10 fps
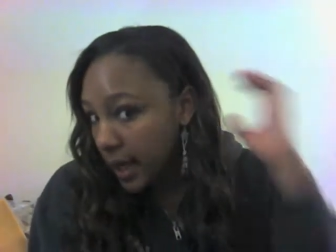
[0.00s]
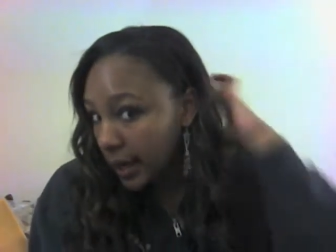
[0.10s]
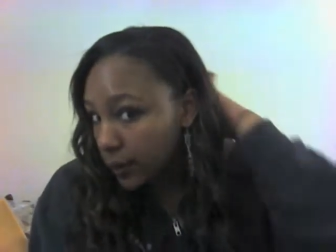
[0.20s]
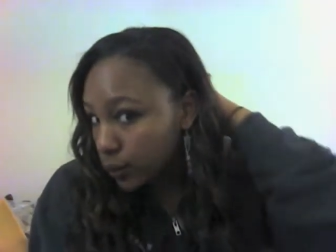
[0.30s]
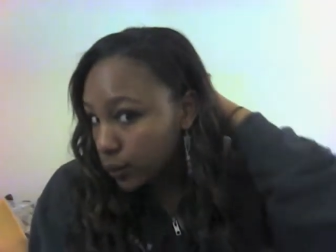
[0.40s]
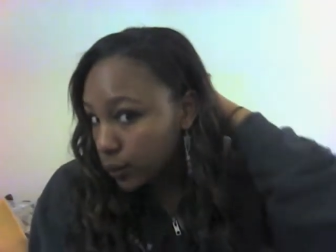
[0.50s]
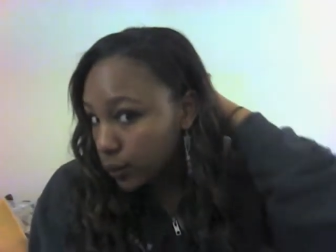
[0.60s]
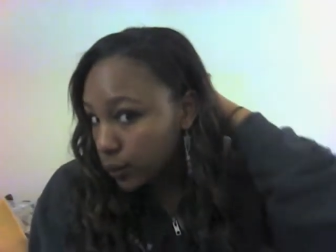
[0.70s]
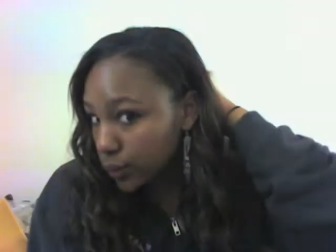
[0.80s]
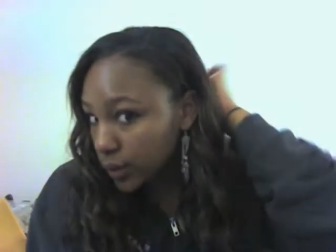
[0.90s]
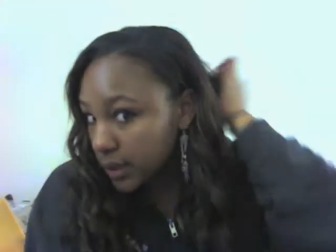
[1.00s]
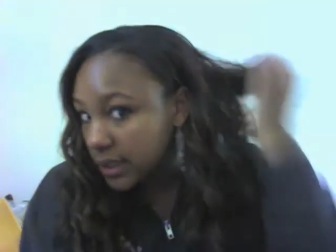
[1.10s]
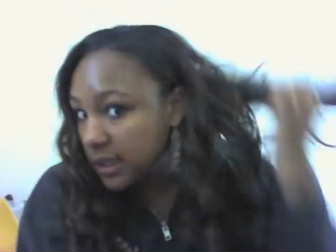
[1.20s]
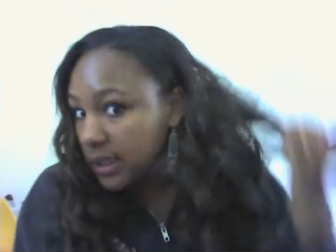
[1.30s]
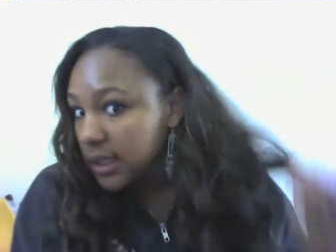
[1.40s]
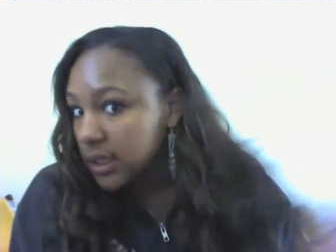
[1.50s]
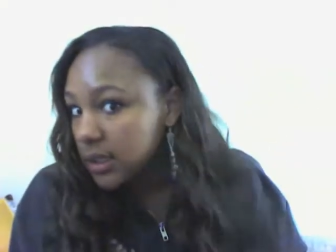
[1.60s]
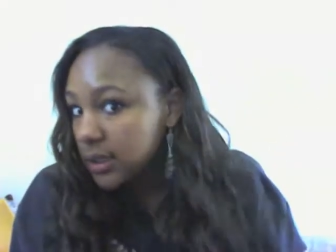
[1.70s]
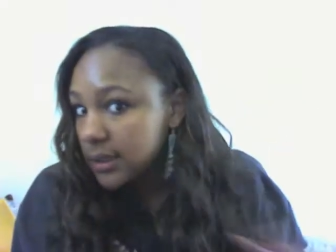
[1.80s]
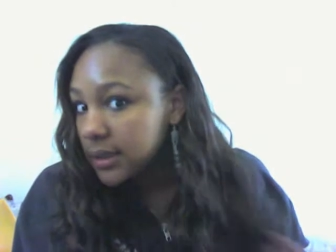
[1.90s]
But I really
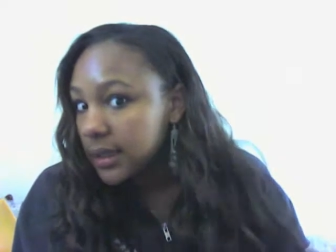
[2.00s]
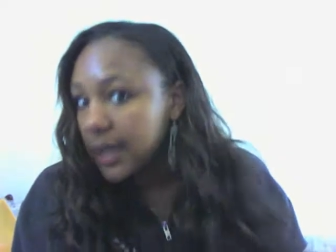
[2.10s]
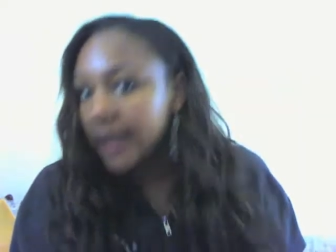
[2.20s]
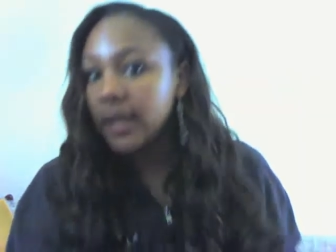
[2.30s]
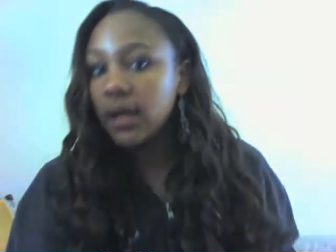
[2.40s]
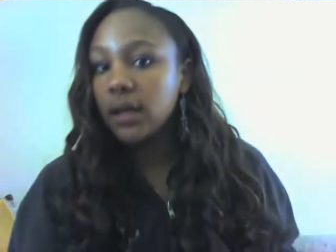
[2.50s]
like